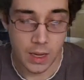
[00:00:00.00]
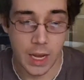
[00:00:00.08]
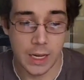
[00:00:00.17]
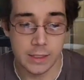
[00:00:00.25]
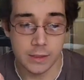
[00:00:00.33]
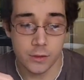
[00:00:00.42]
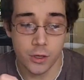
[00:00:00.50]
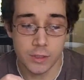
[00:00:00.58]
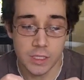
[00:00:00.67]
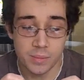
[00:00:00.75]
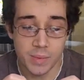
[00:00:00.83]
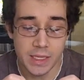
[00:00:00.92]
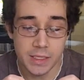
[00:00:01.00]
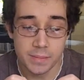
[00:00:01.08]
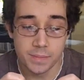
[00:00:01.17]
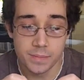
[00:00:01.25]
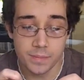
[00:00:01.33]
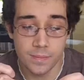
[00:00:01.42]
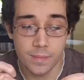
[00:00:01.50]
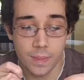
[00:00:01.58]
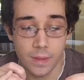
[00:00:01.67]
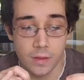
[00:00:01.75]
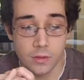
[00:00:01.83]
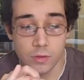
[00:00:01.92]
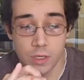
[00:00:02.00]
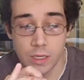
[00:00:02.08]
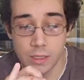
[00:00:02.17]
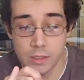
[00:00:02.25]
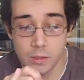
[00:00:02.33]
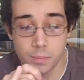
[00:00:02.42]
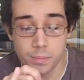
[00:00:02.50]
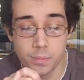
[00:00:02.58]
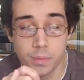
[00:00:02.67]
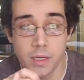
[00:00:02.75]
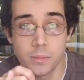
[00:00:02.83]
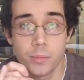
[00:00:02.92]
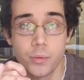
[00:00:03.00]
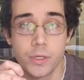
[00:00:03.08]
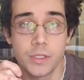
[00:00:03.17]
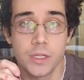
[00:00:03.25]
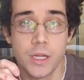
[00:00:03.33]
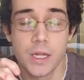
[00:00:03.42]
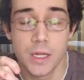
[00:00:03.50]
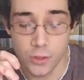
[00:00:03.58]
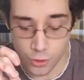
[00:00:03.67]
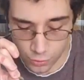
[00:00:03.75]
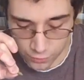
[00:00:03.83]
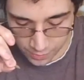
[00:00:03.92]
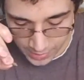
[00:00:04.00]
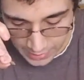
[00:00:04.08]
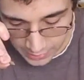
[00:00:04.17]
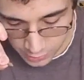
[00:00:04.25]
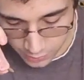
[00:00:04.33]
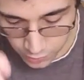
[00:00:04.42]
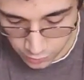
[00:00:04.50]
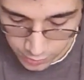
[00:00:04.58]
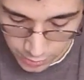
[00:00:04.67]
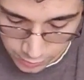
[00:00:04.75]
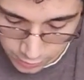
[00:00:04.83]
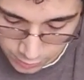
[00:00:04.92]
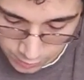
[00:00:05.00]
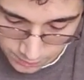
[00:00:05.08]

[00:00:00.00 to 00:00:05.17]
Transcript: our little dotting bit. It's a little blunt point used for making small dots.